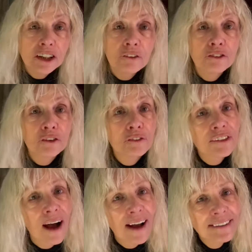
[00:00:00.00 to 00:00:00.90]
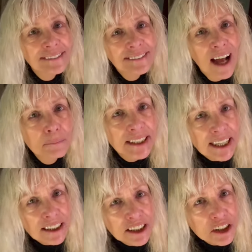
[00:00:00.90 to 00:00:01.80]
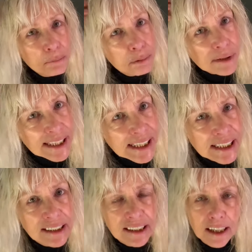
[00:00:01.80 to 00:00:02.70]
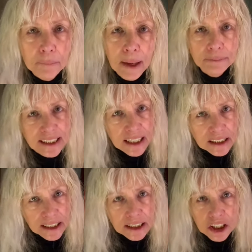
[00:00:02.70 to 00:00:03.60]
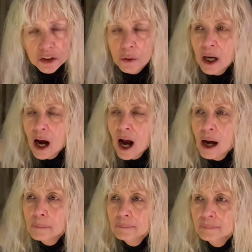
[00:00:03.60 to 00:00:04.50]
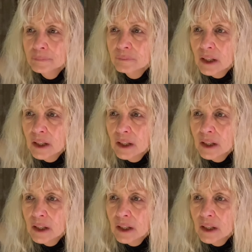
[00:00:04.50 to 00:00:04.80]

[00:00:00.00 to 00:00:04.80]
you food for thought I'm tickling your brain a little bit. I'm tickling you um,